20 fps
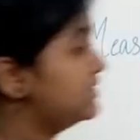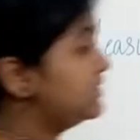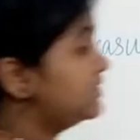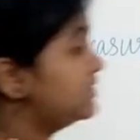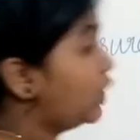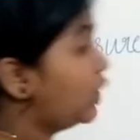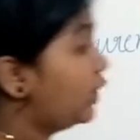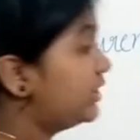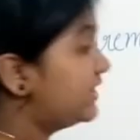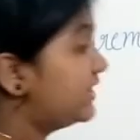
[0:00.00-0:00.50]

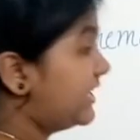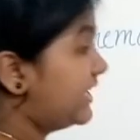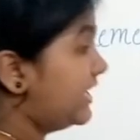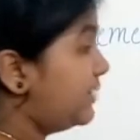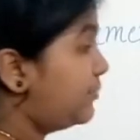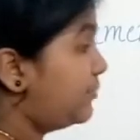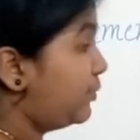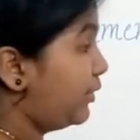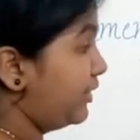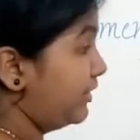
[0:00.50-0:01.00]
not
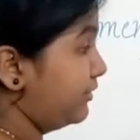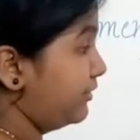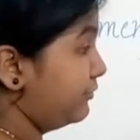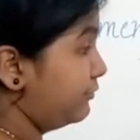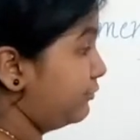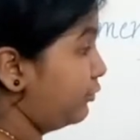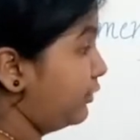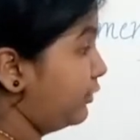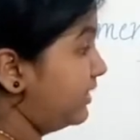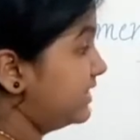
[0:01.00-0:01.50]

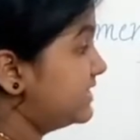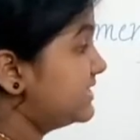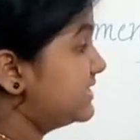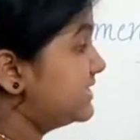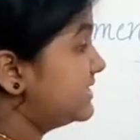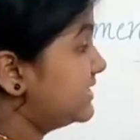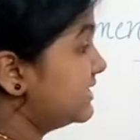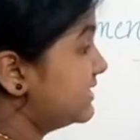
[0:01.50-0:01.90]
3.4, it's